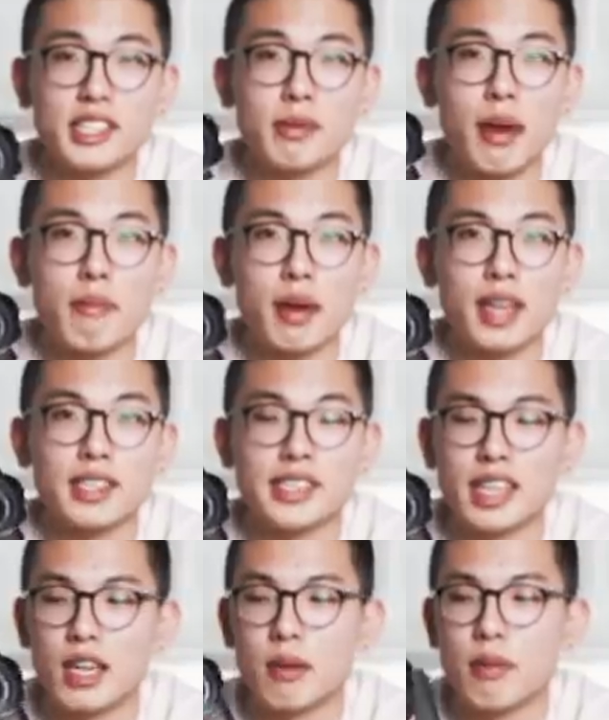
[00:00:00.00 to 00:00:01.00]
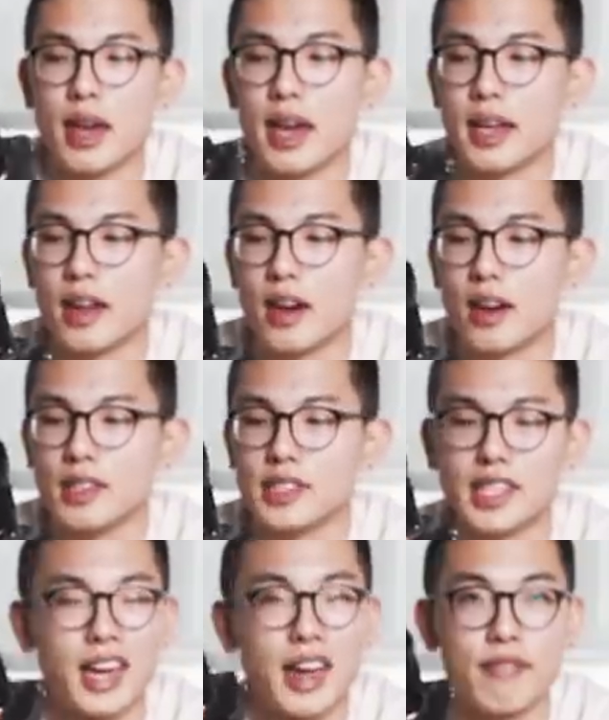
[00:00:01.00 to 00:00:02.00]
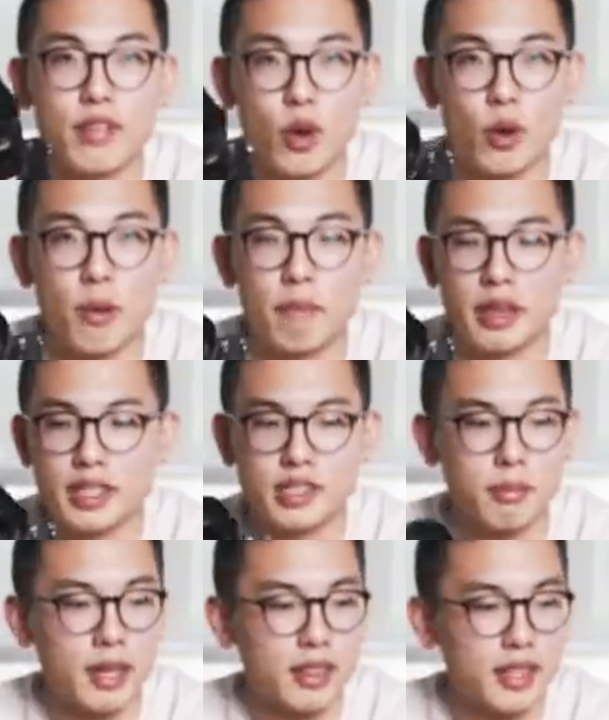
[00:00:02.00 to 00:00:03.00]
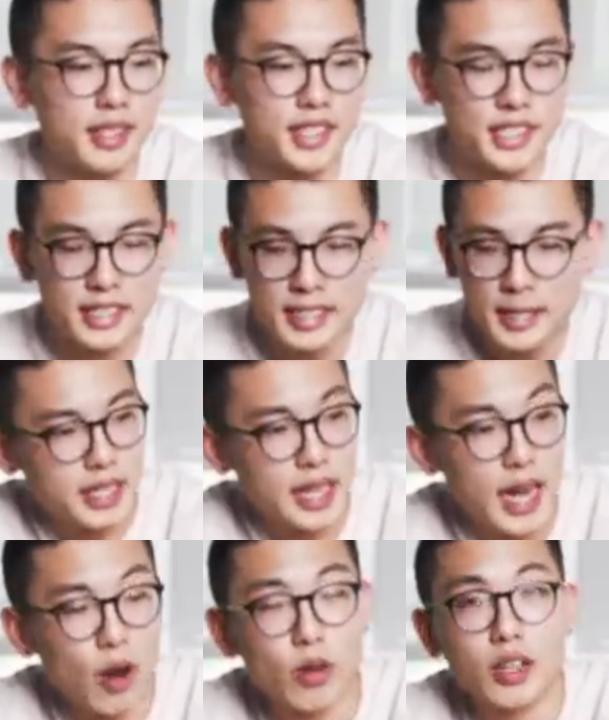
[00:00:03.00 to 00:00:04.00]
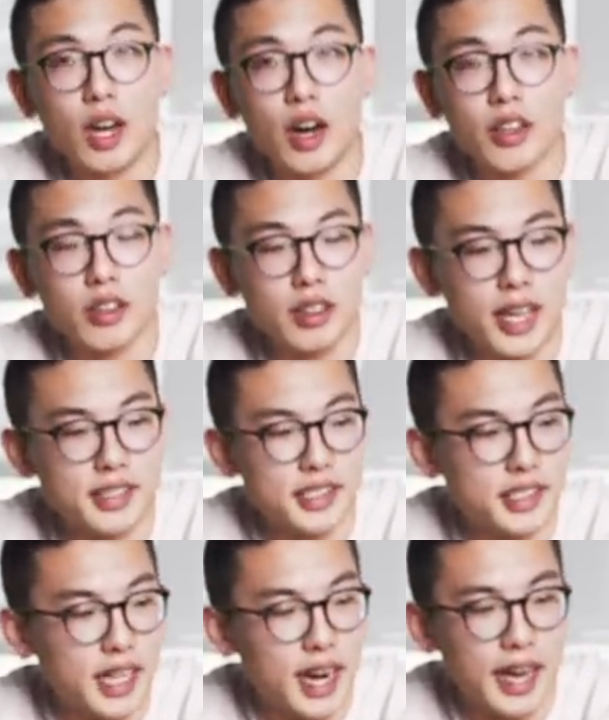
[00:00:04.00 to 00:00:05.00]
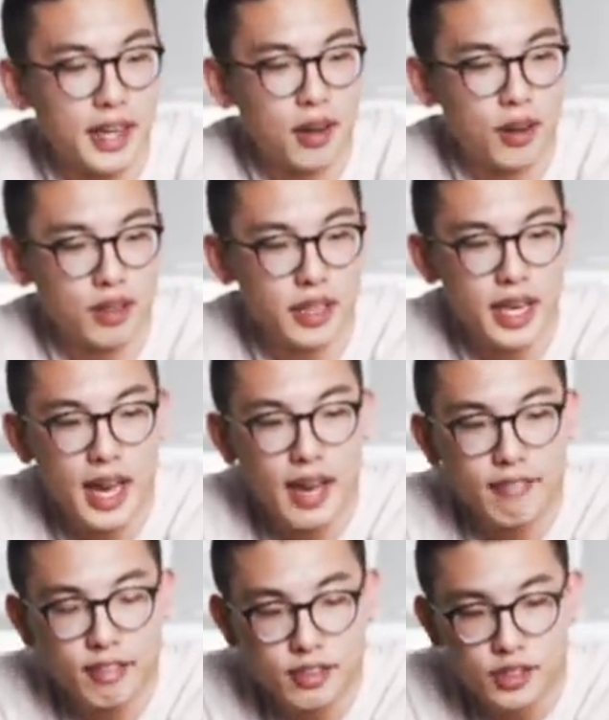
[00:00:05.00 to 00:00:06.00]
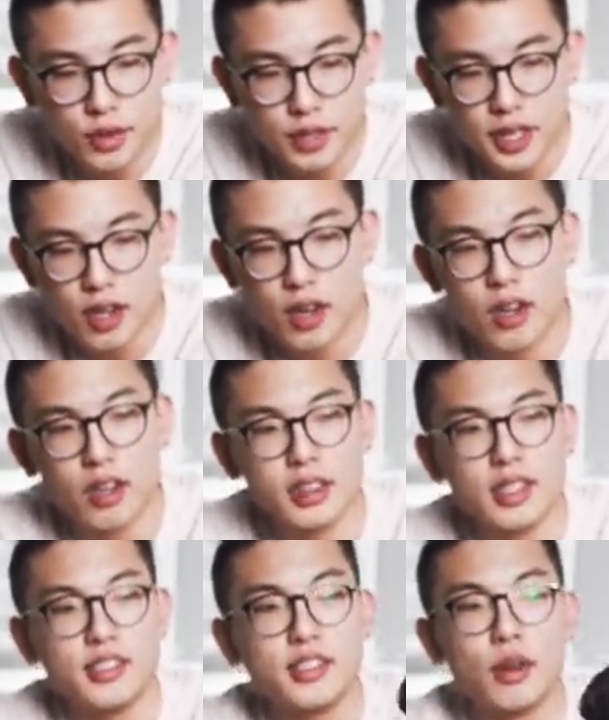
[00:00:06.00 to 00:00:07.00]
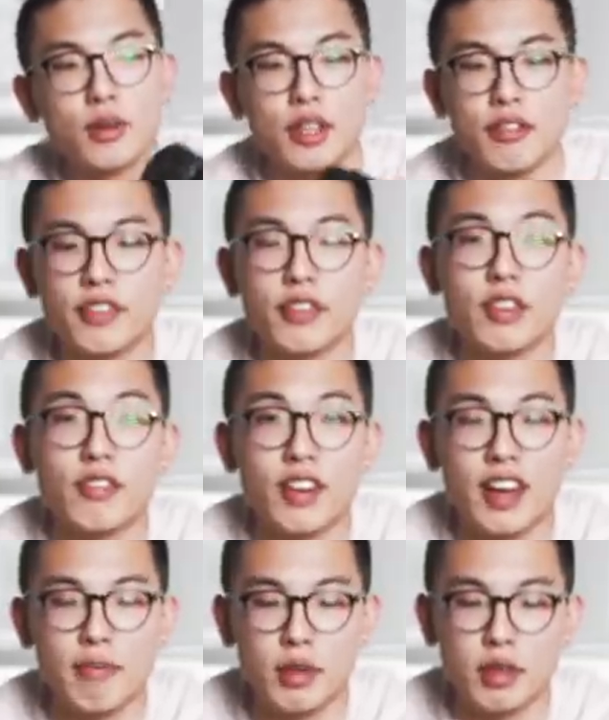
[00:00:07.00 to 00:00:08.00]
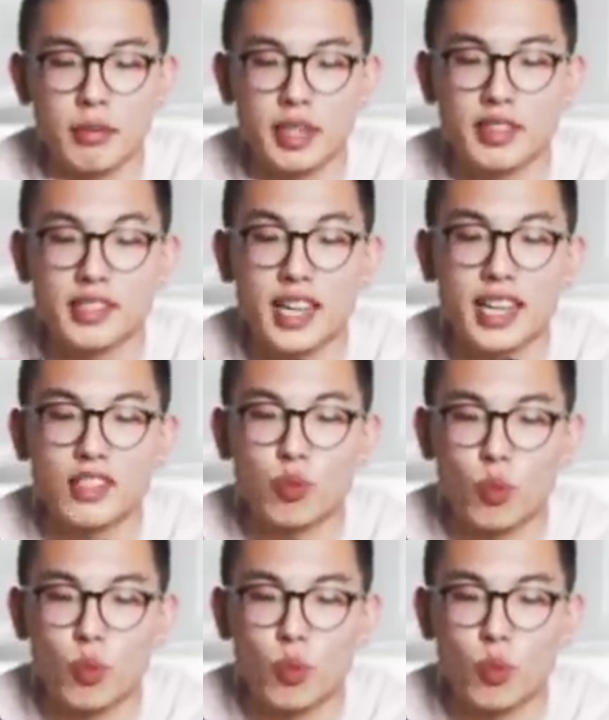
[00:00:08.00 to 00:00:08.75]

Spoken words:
this is my main setup, and honestly I have no complaints about this. Now the other lenses that I currently have for Sony are the Sony 55mm Zeiss